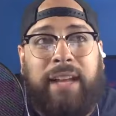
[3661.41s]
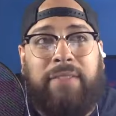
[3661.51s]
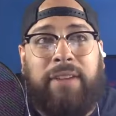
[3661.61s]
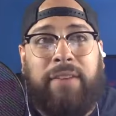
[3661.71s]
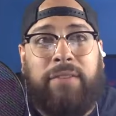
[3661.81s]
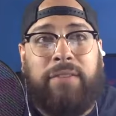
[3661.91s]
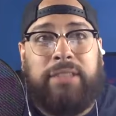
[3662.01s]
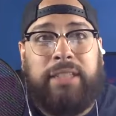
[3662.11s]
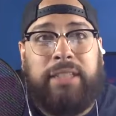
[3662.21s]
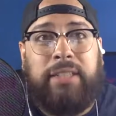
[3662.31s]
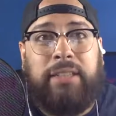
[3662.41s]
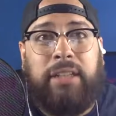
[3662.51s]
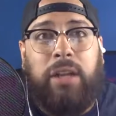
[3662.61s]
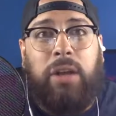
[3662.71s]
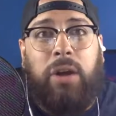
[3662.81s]
I've ever seen,
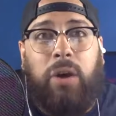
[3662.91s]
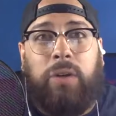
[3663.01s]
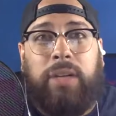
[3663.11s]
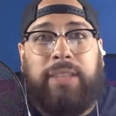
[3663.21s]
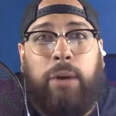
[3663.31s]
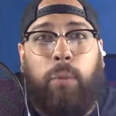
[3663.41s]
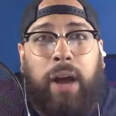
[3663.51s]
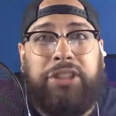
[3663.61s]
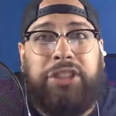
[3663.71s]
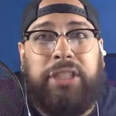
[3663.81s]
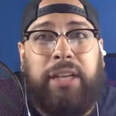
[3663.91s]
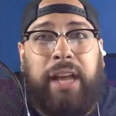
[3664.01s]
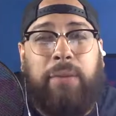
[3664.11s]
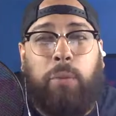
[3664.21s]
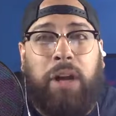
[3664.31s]
only because I watched
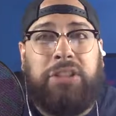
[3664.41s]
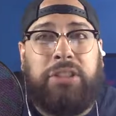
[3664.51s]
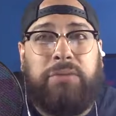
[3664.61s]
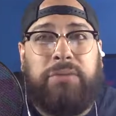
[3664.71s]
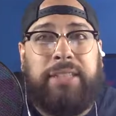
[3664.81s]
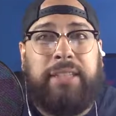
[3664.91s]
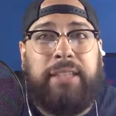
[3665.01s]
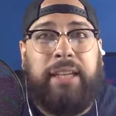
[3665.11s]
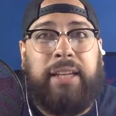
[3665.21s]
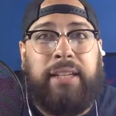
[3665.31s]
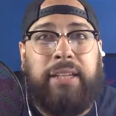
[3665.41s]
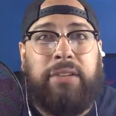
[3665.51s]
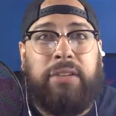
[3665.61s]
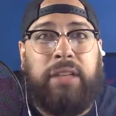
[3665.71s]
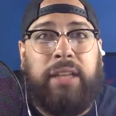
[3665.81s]
it recently and
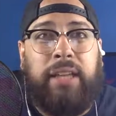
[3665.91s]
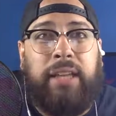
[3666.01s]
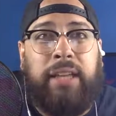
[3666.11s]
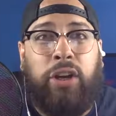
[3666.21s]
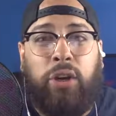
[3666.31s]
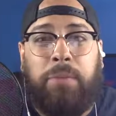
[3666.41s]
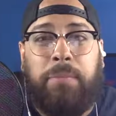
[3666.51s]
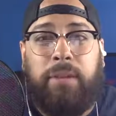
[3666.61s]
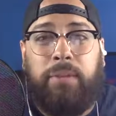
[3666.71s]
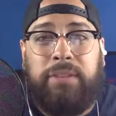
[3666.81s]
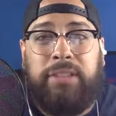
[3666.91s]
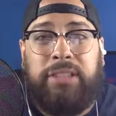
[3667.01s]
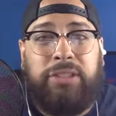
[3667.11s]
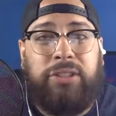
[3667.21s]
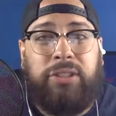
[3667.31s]
literally it hurt me, was
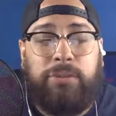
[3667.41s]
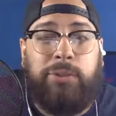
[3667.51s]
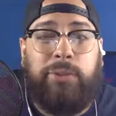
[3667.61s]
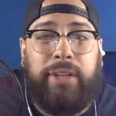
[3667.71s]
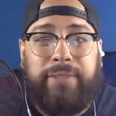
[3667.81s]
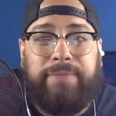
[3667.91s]
Ninja Turtles 3.